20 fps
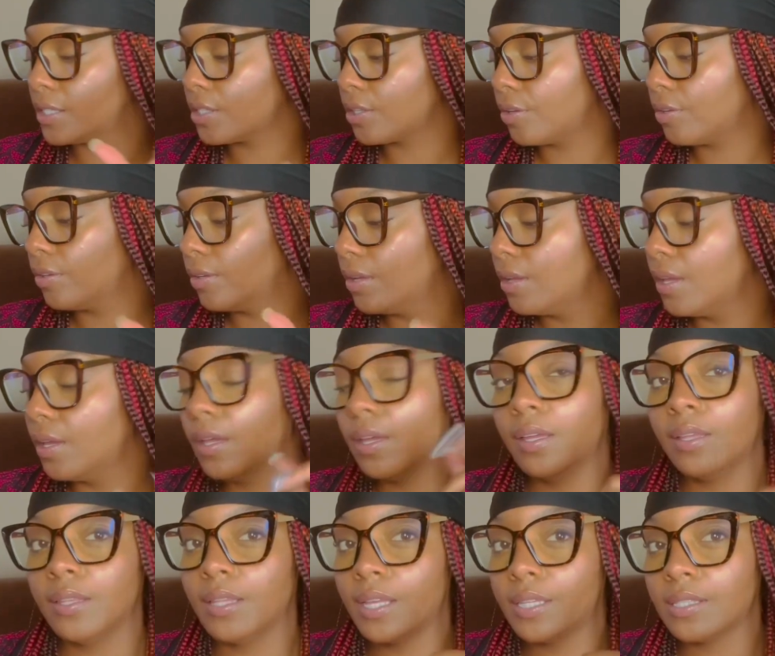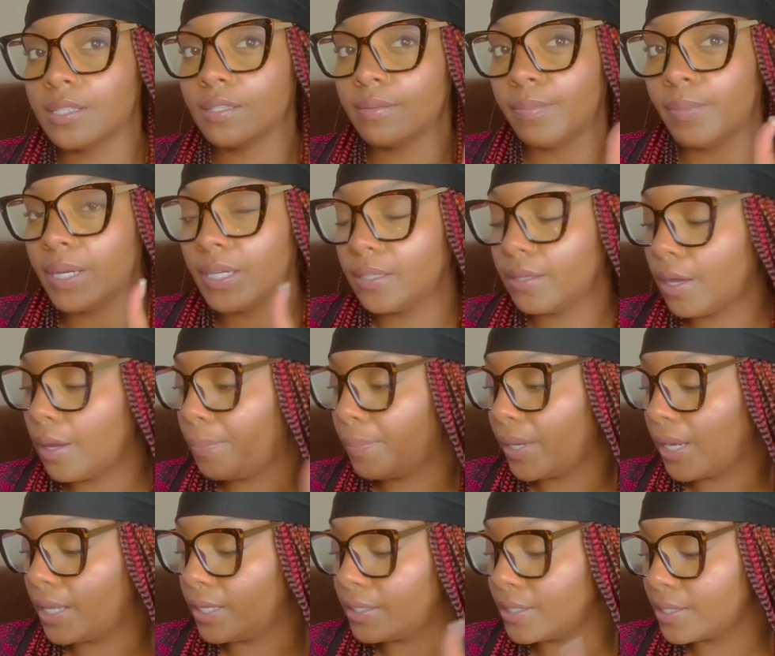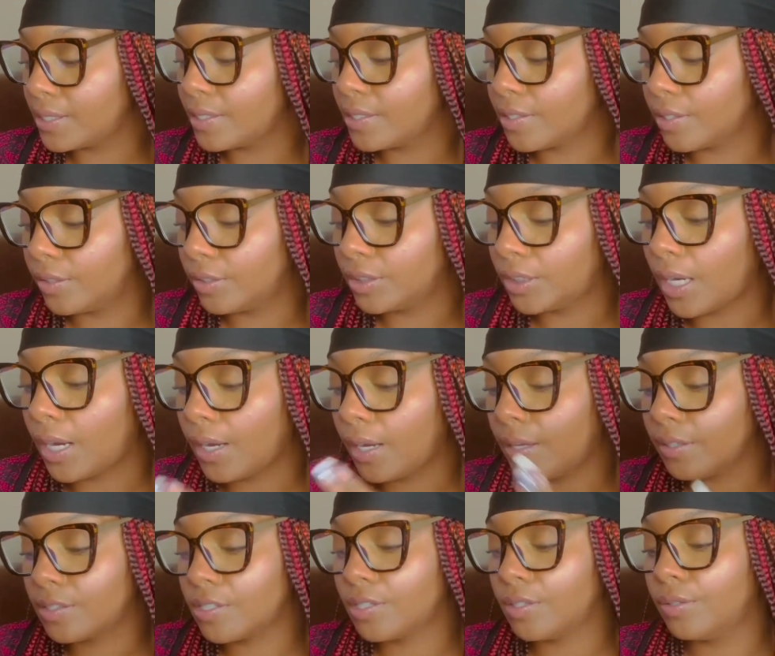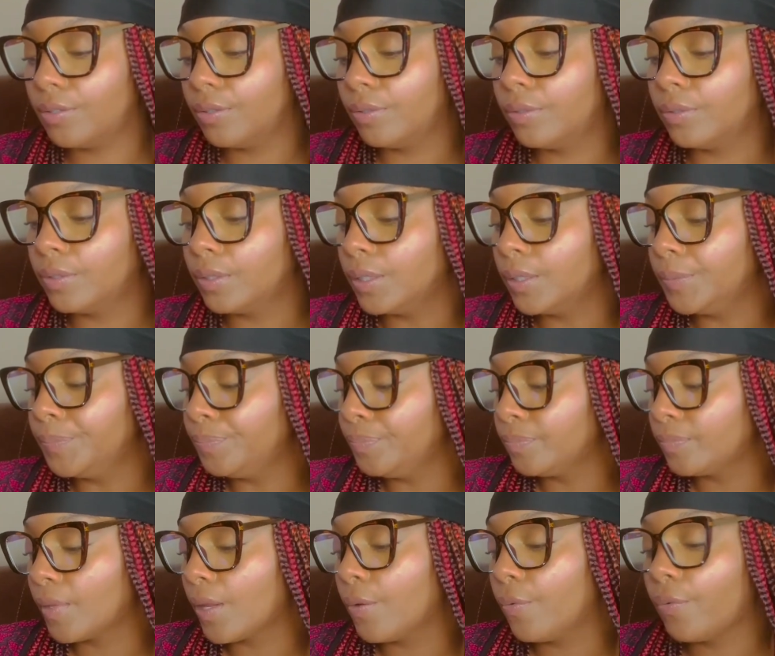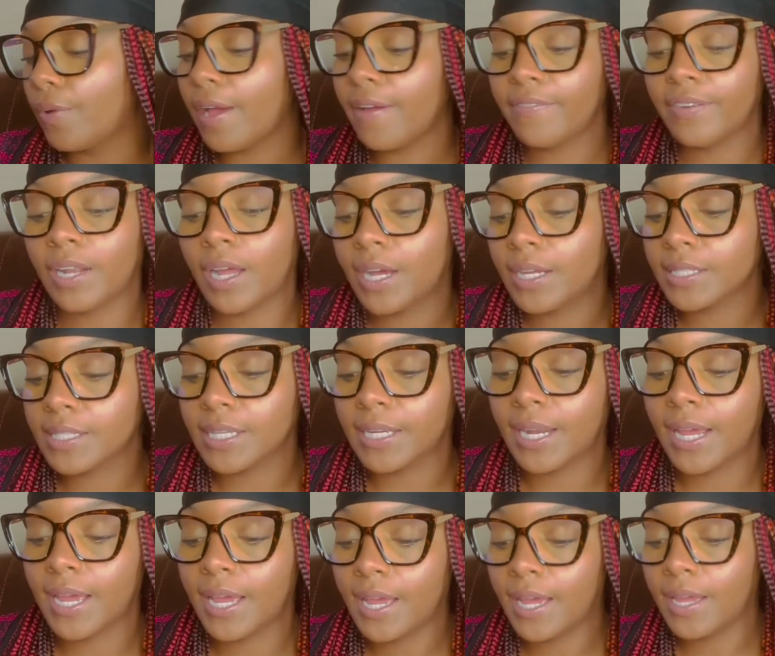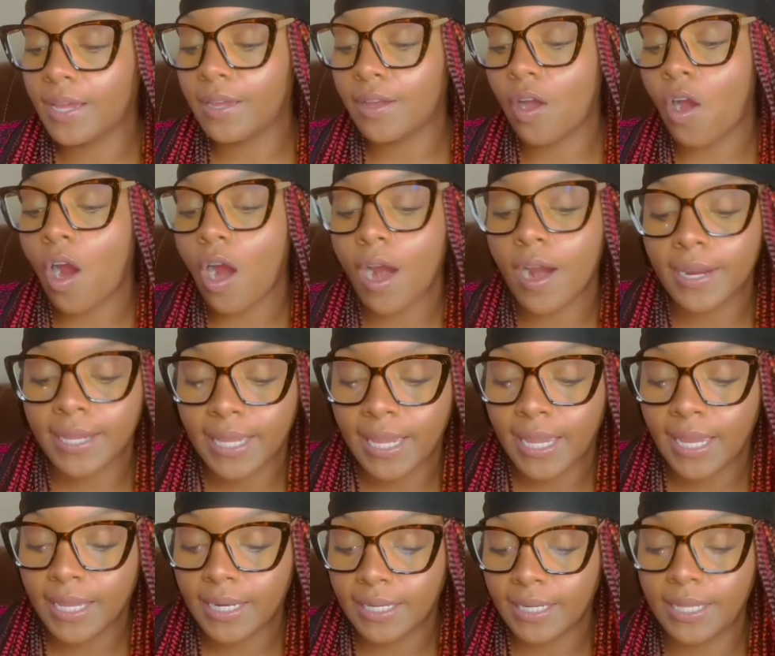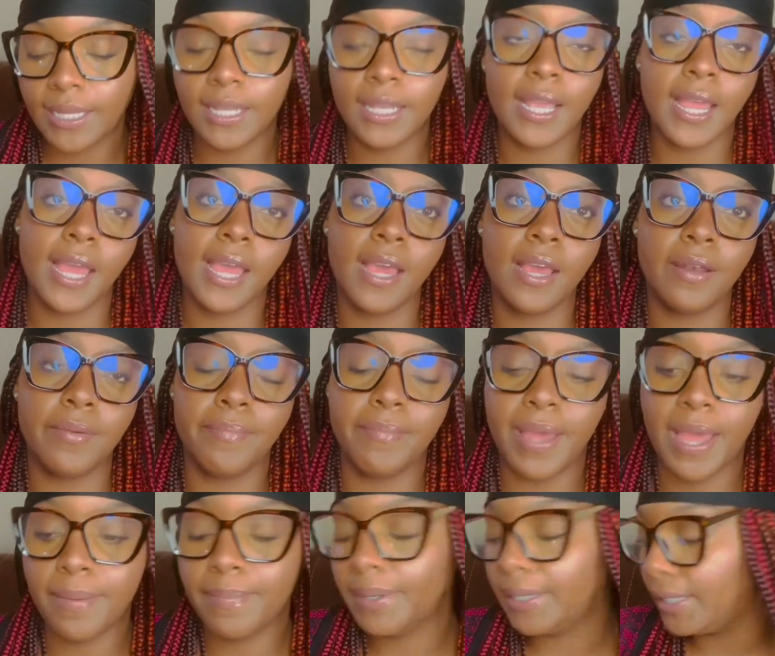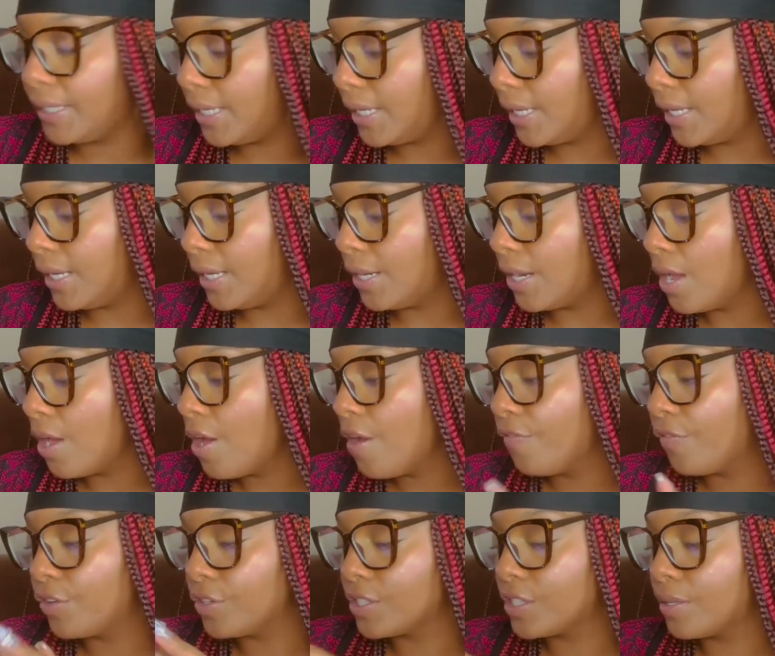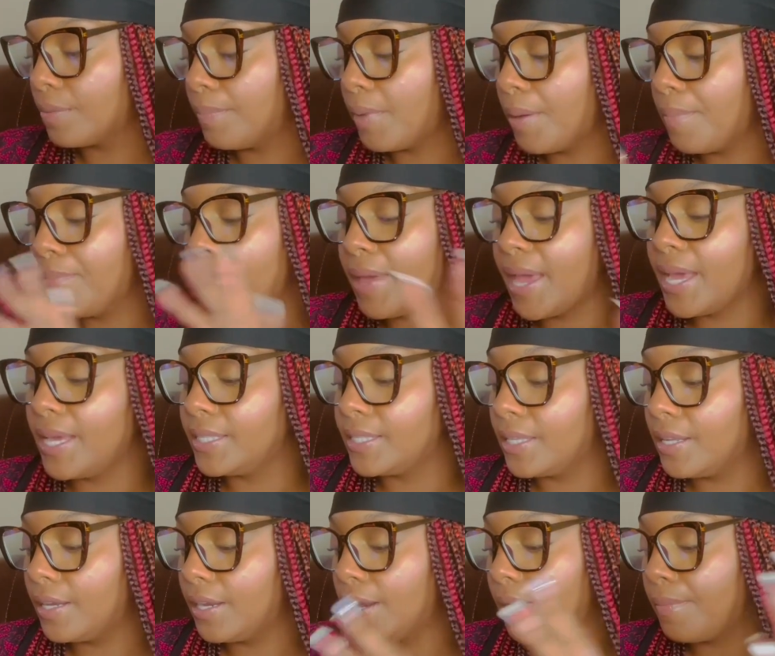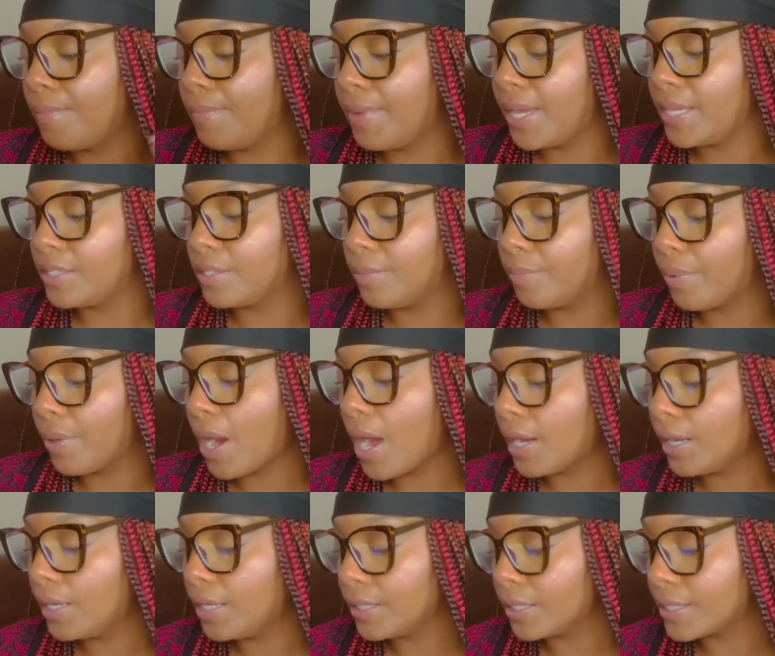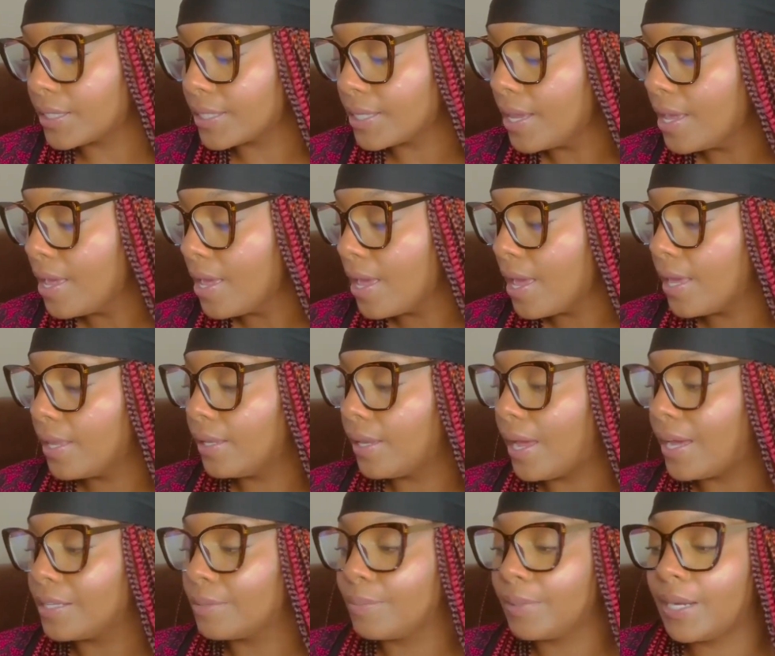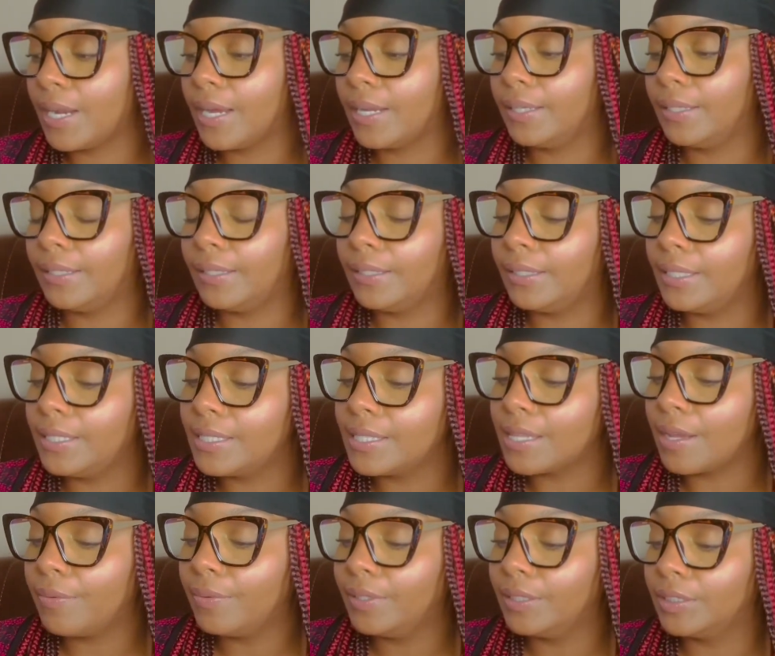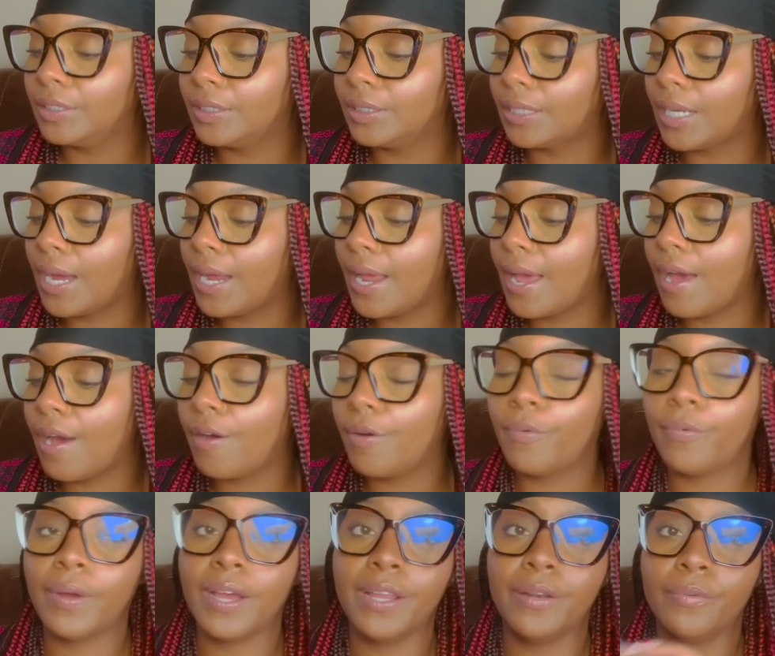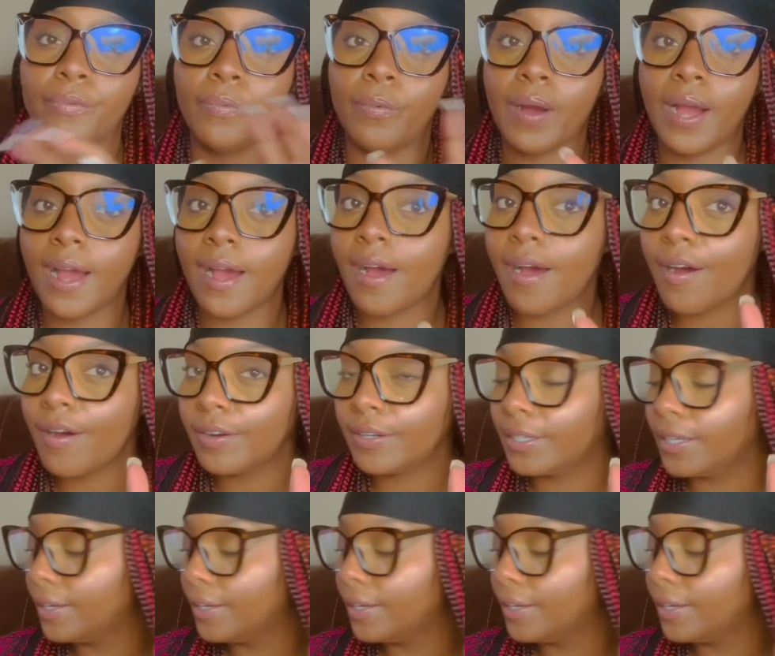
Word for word: So that's a plus. So shout out to Revlon today, Hard Candy, and Maybelline for some amazing, amazing products. And last but not least, I want to shout out Wet n' Wild.